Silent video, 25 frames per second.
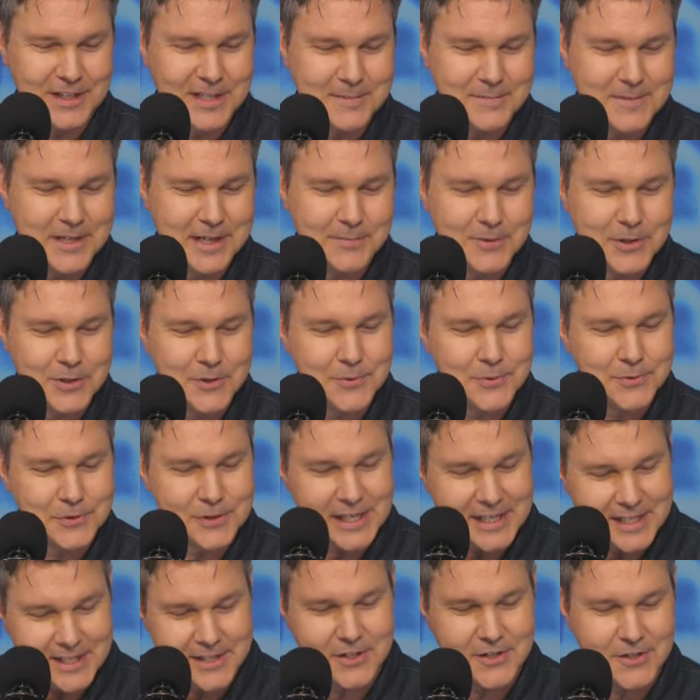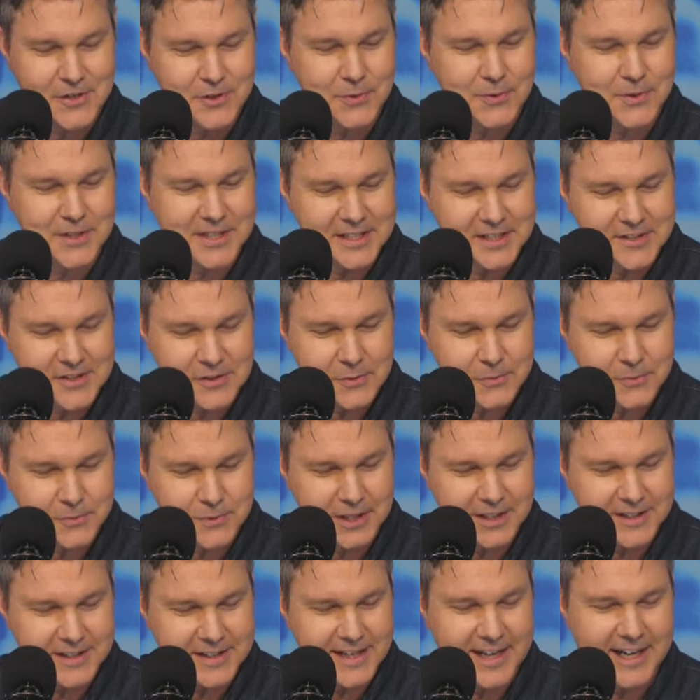VMW's Industries
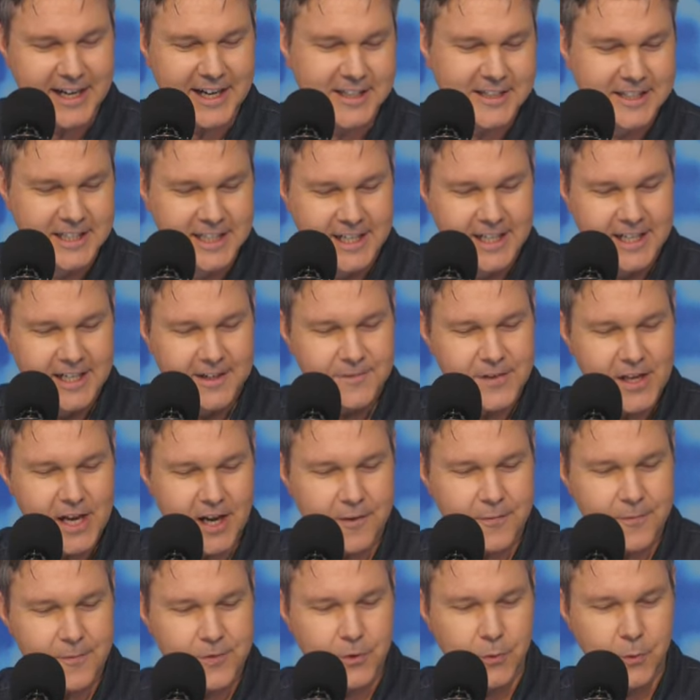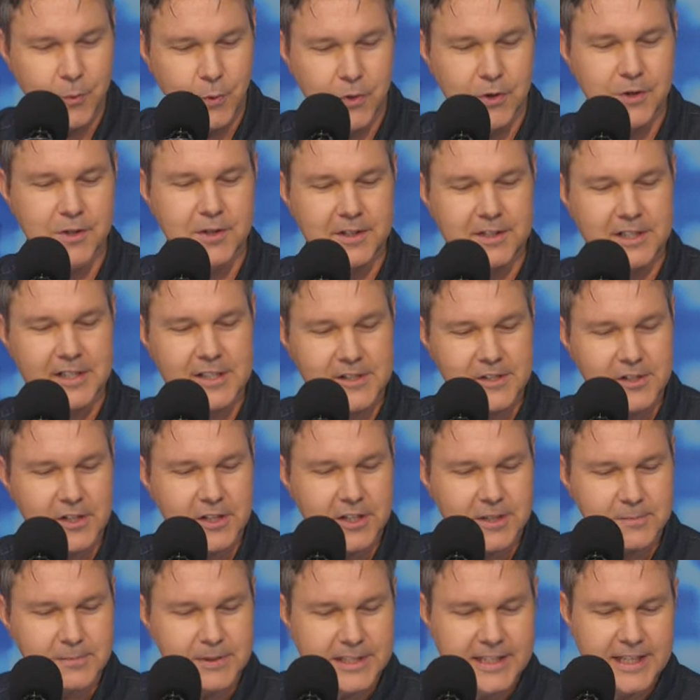Rundown. Now, the world is
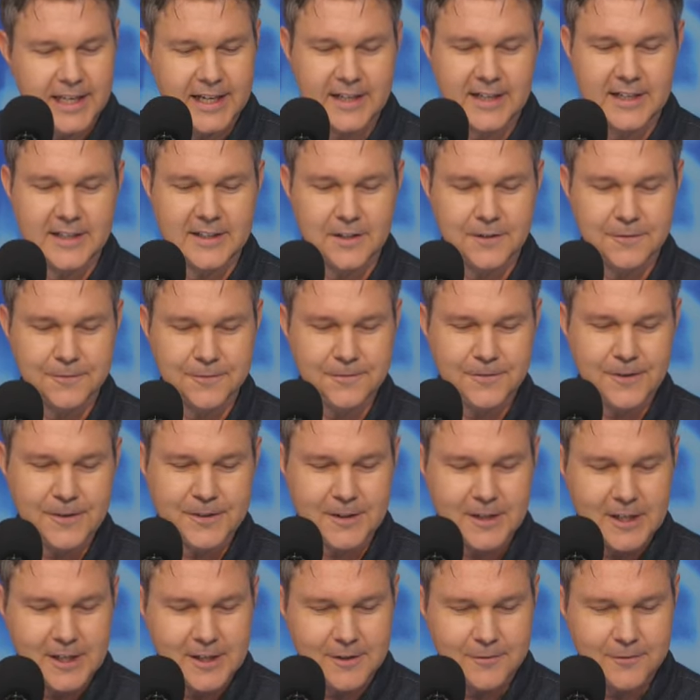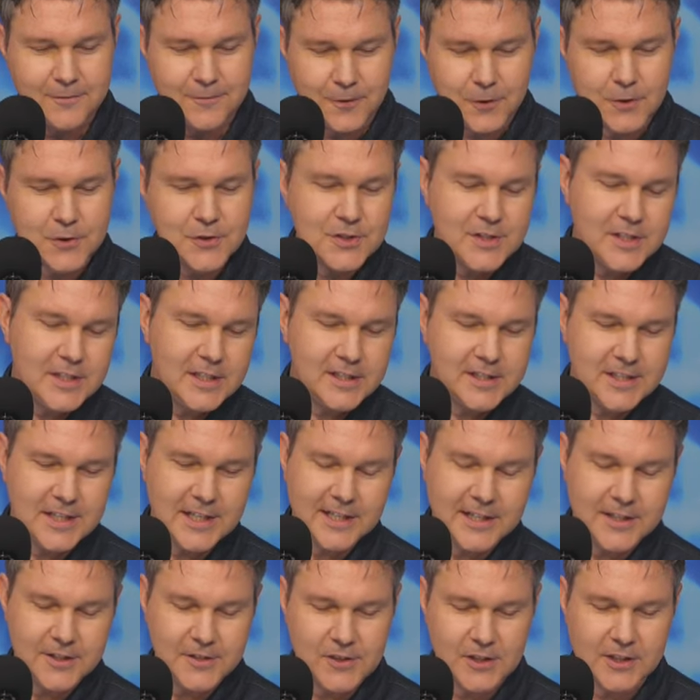going to be getting the first
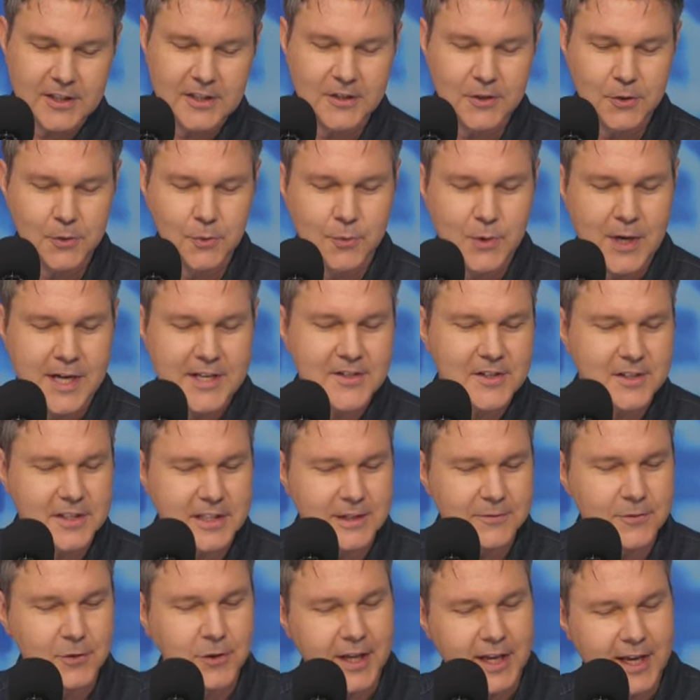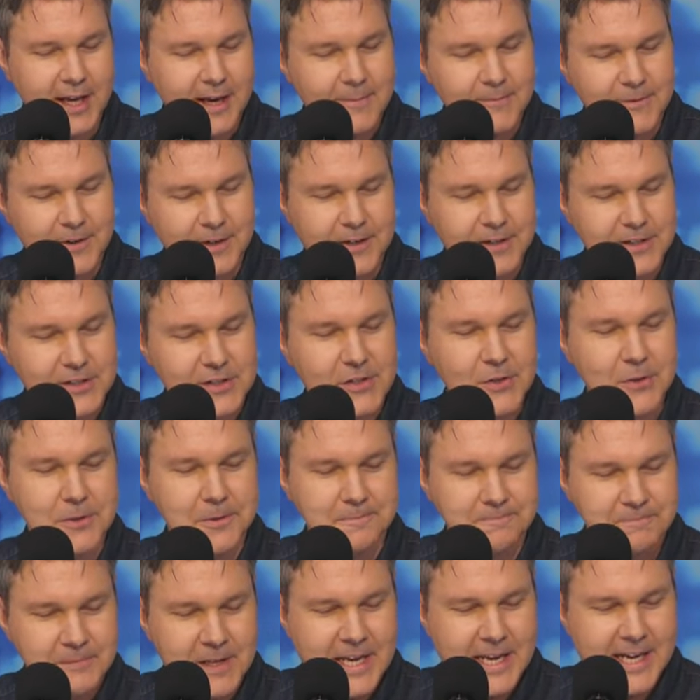details on a new Resident Evil game very
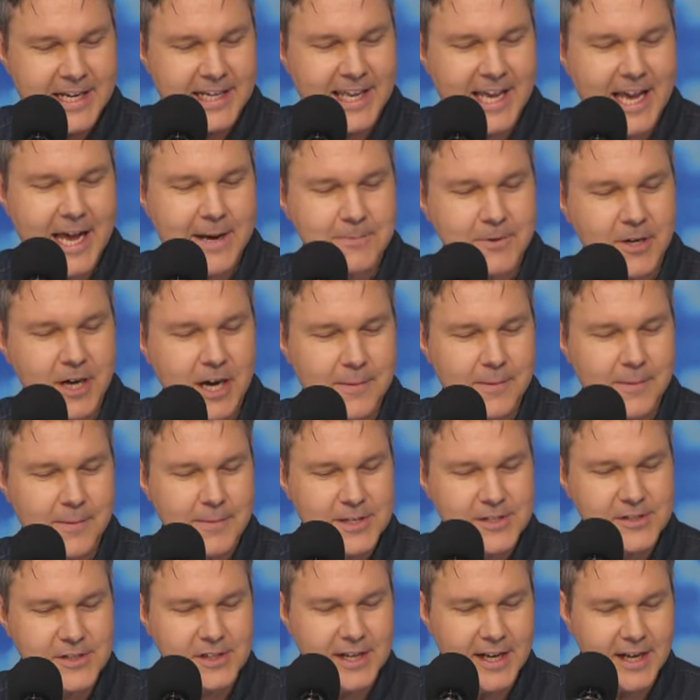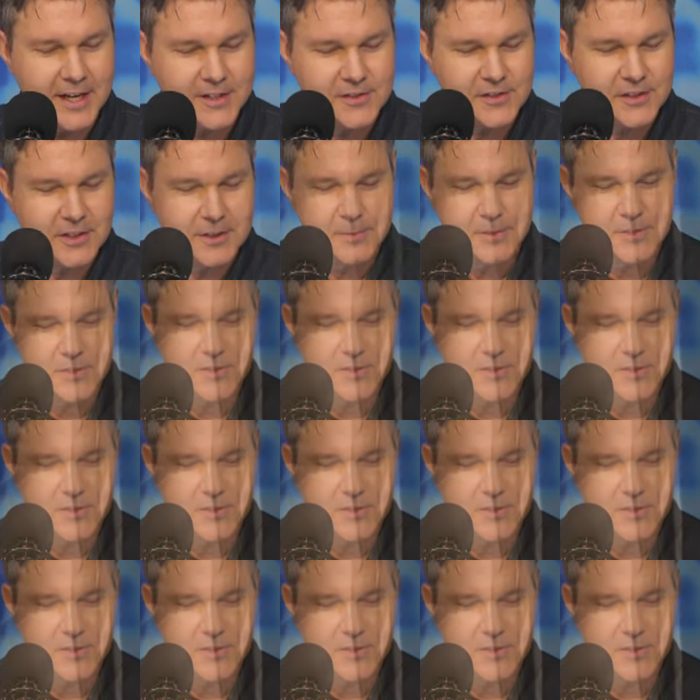soon. Capcom has announced that a